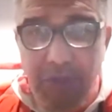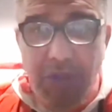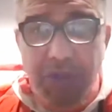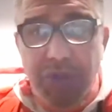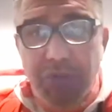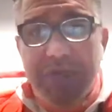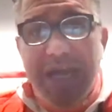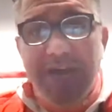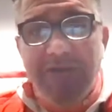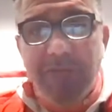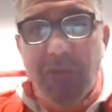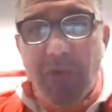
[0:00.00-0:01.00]
We
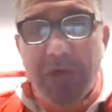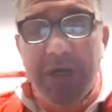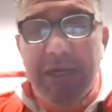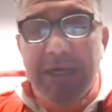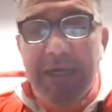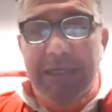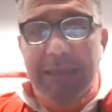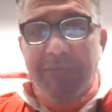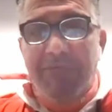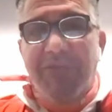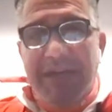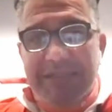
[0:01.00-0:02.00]
have more
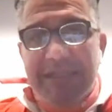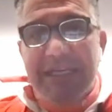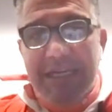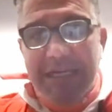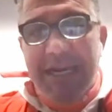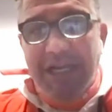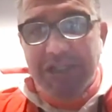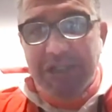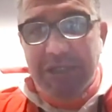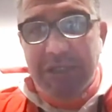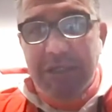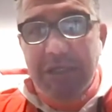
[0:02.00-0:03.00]
lymphatic
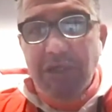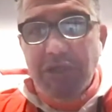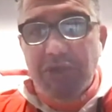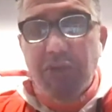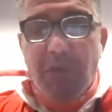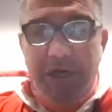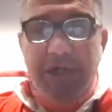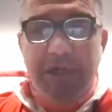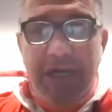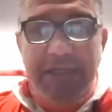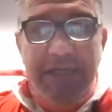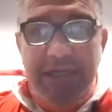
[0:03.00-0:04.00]
connection to our
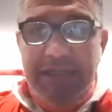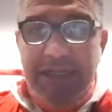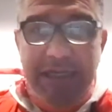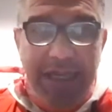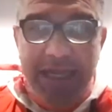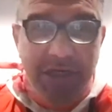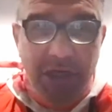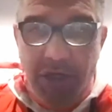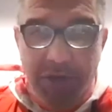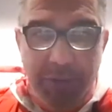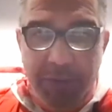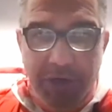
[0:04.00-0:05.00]
gut than any
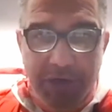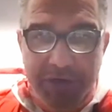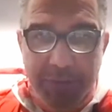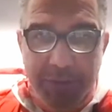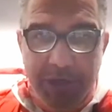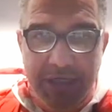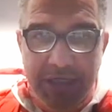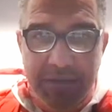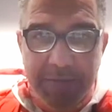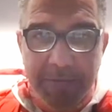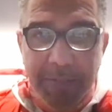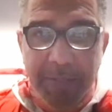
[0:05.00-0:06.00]
other part of the body.
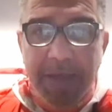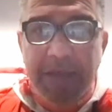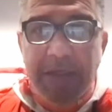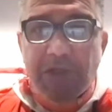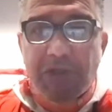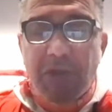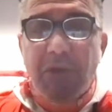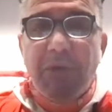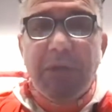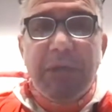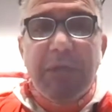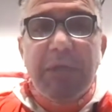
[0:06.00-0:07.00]

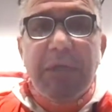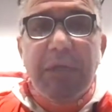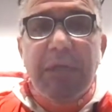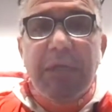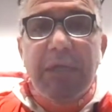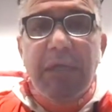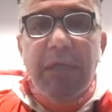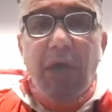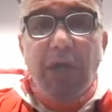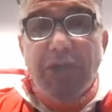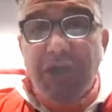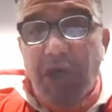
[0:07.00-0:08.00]
So
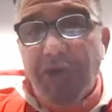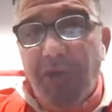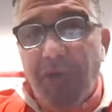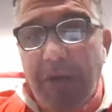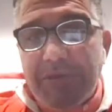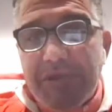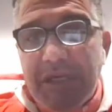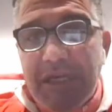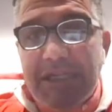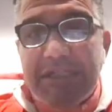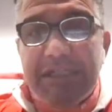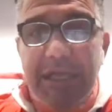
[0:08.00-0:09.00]
the other option
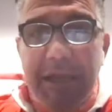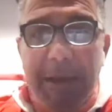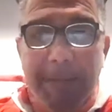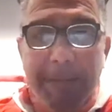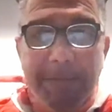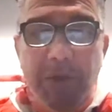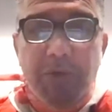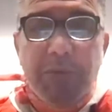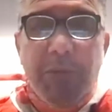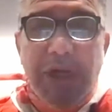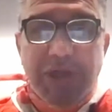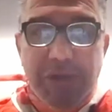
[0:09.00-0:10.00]
is
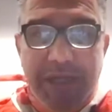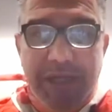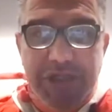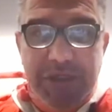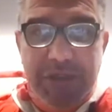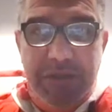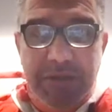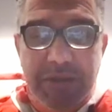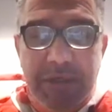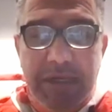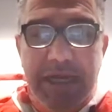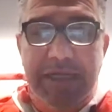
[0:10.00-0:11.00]
immune modulation.
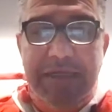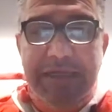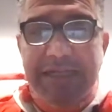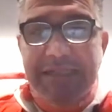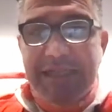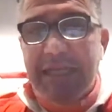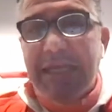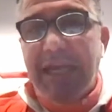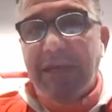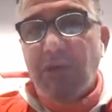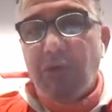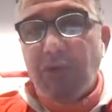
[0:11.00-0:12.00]
And that's,
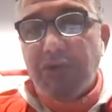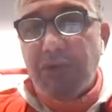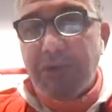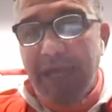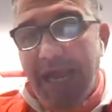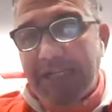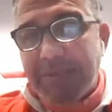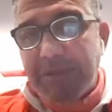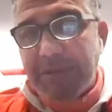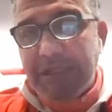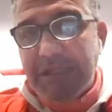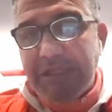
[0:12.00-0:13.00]
again, goes to the
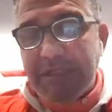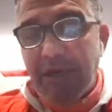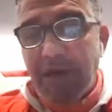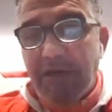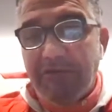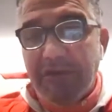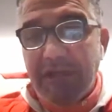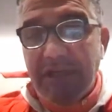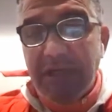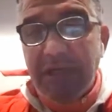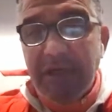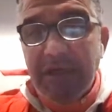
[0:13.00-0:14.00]
expertise of the